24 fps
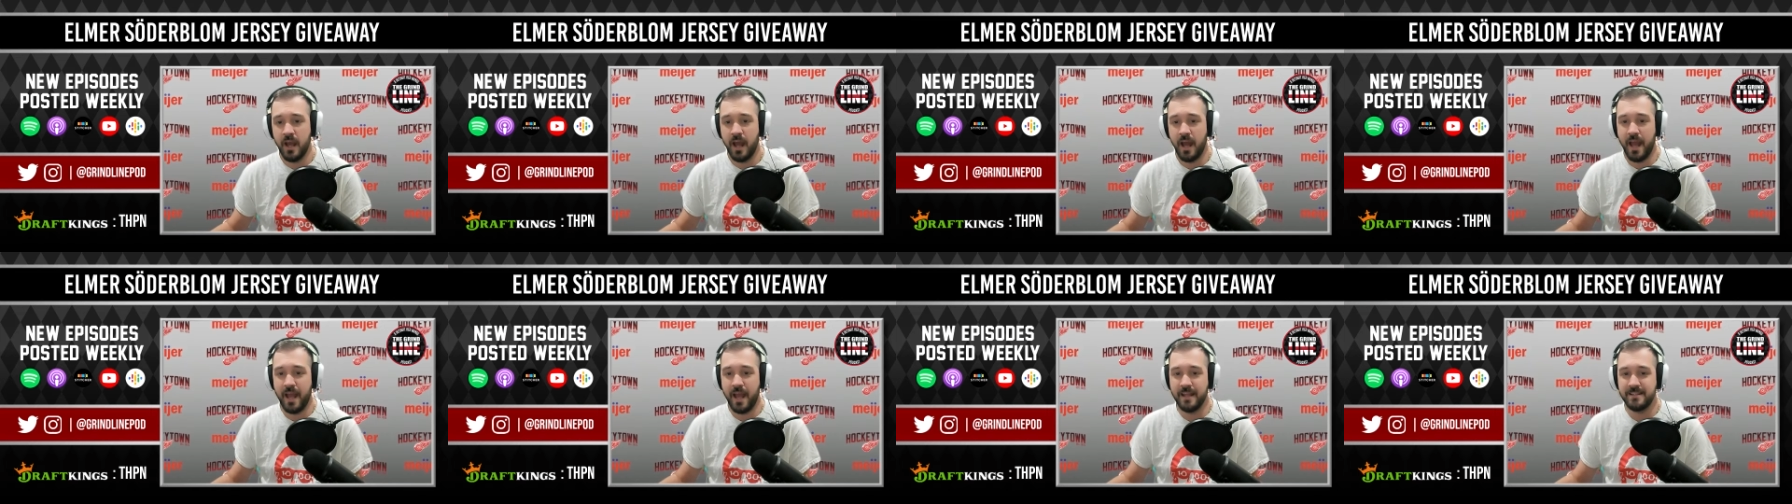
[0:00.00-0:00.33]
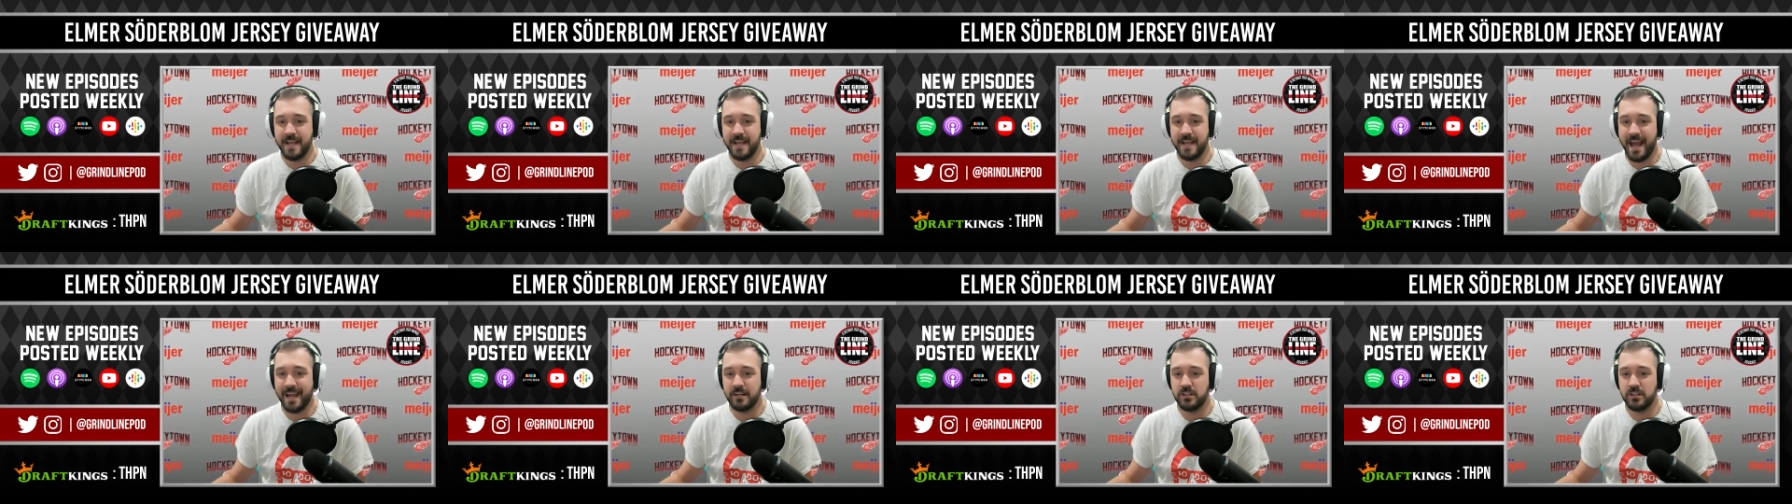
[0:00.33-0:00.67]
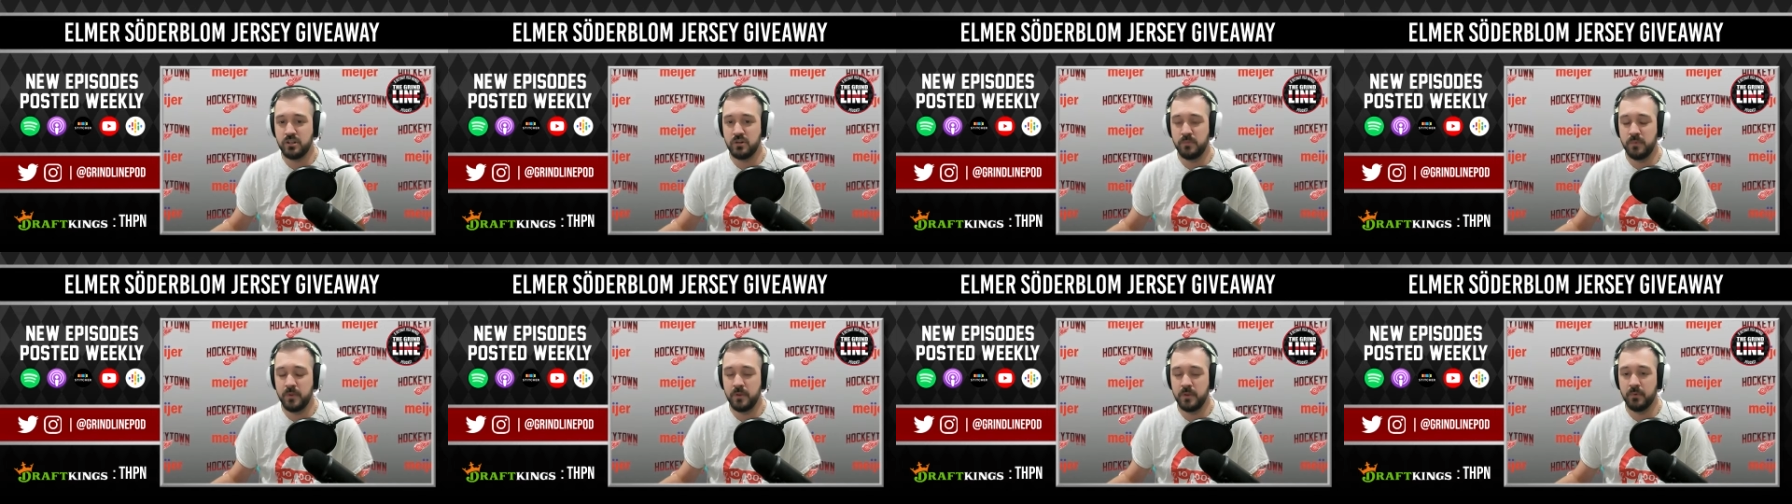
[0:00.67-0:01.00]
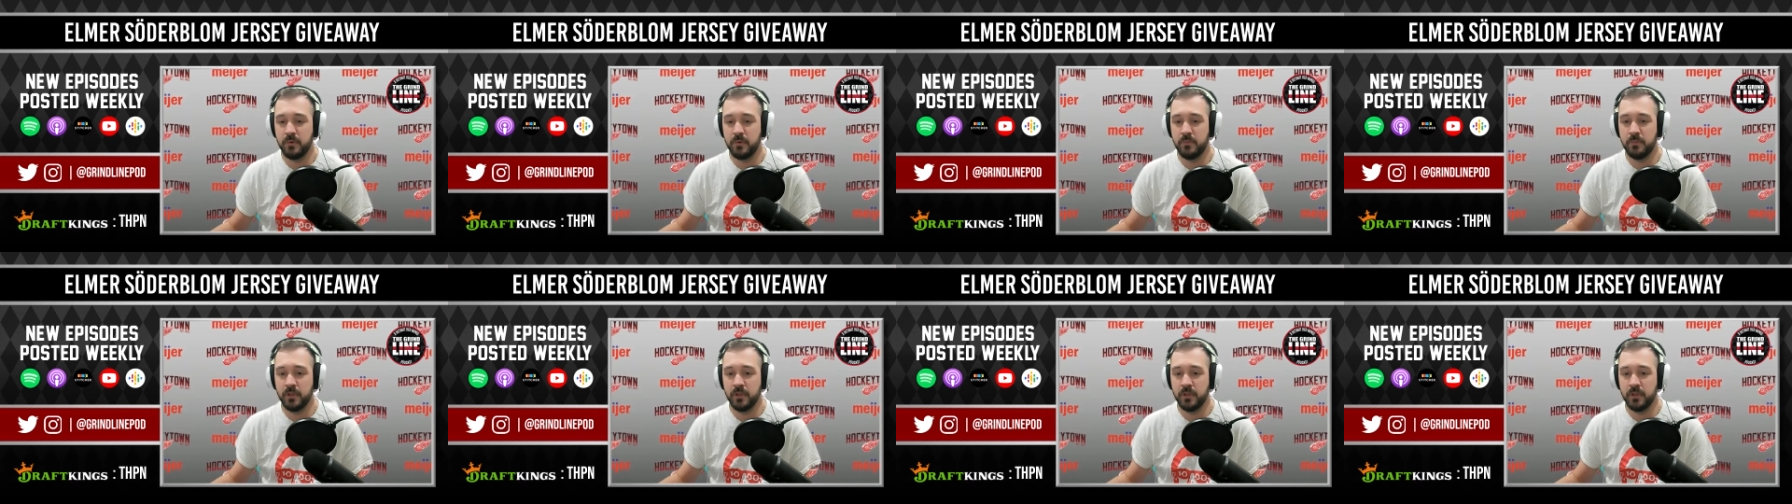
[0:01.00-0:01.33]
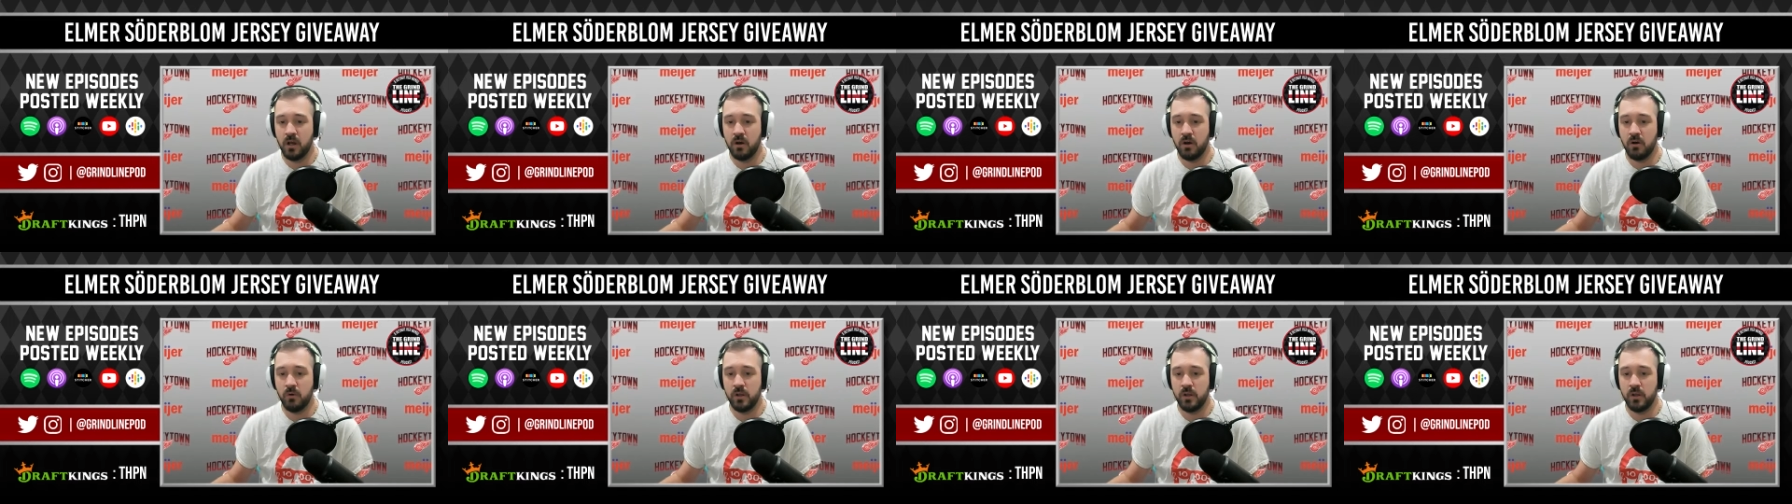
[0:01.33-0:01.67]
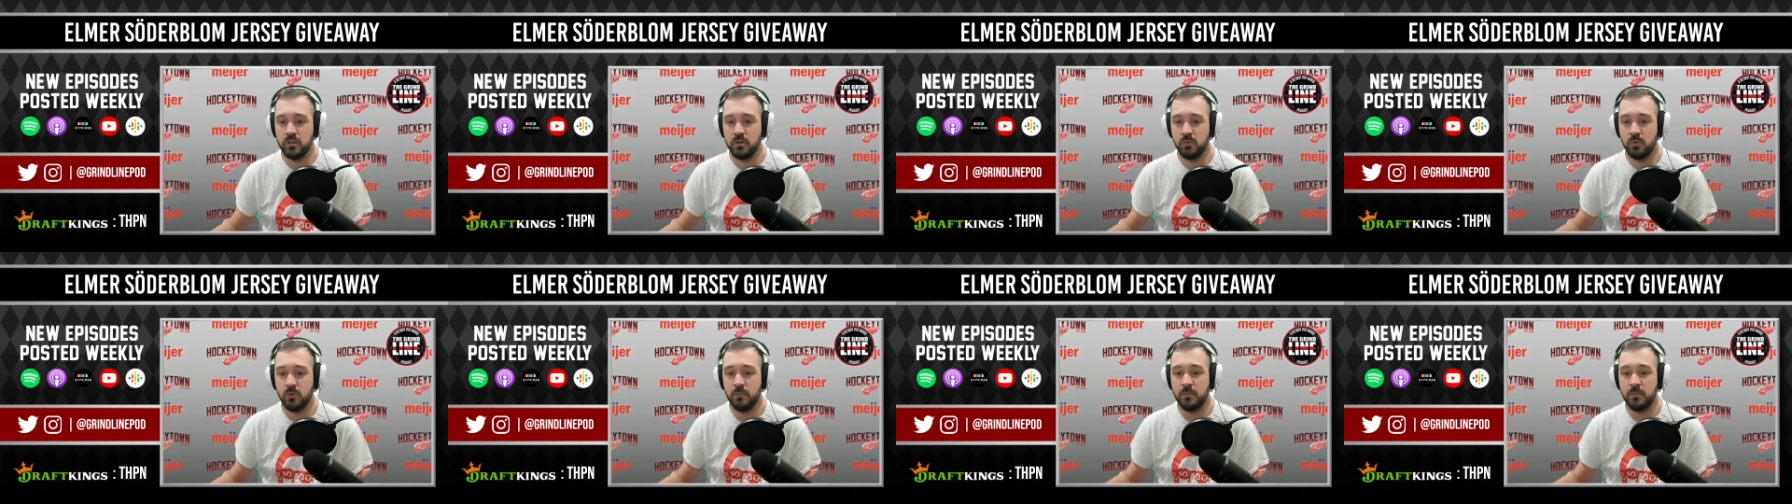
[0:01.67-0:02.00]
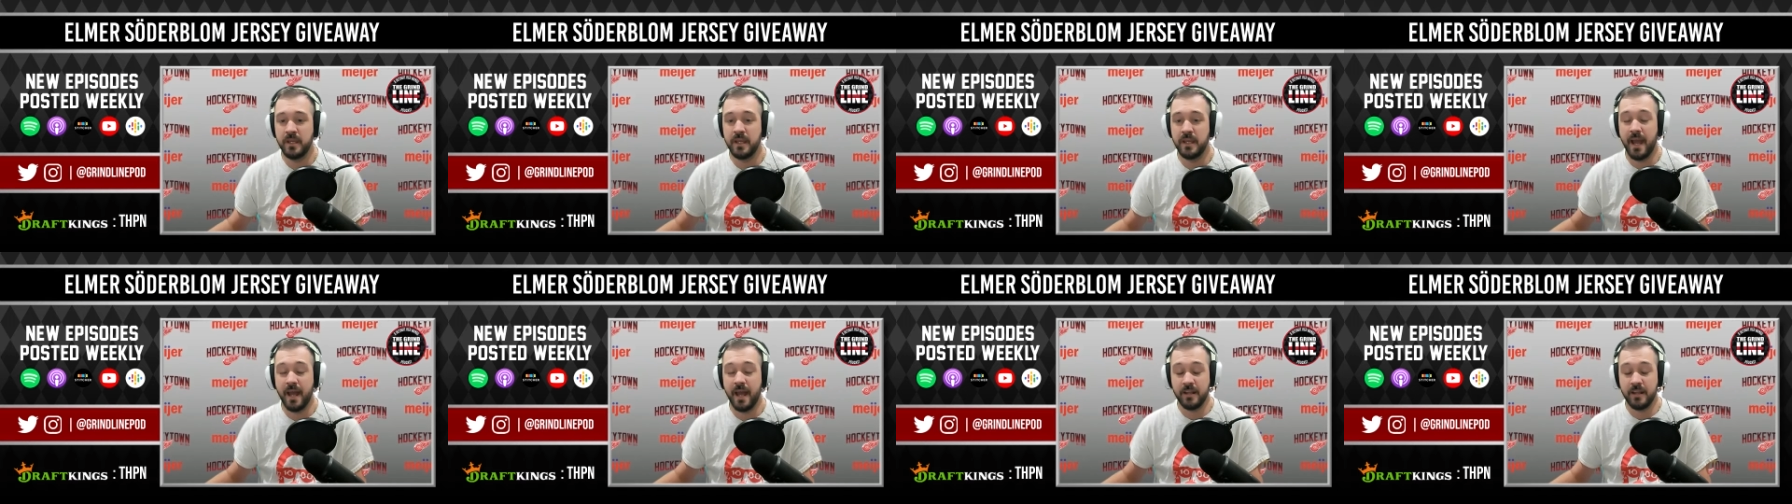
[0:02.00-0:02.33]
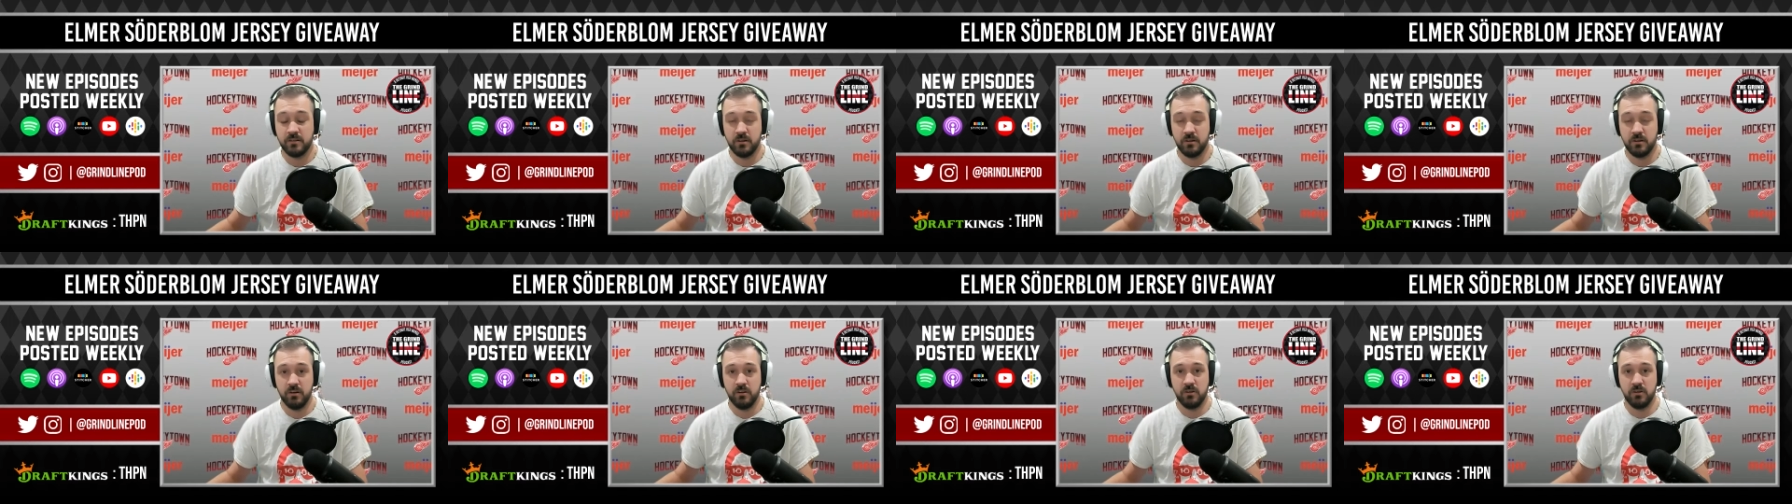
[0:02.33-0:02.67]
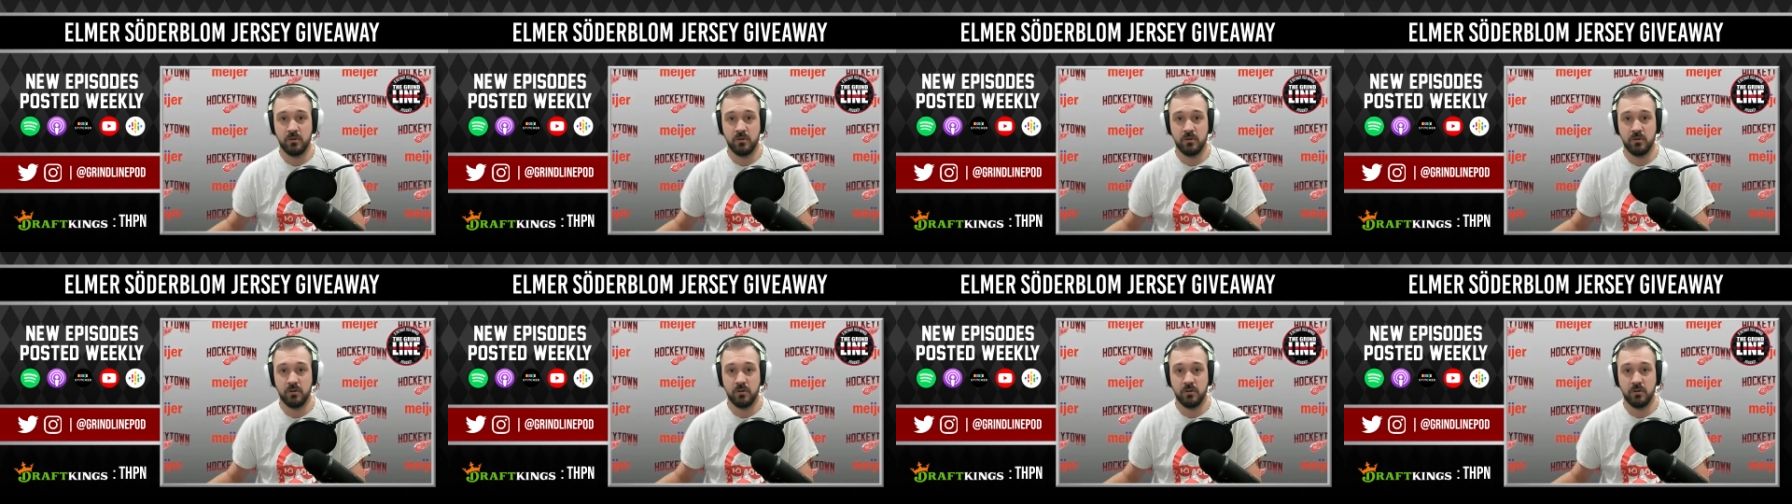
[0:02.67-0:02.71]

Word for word: and tag 2 people below and you will be entered.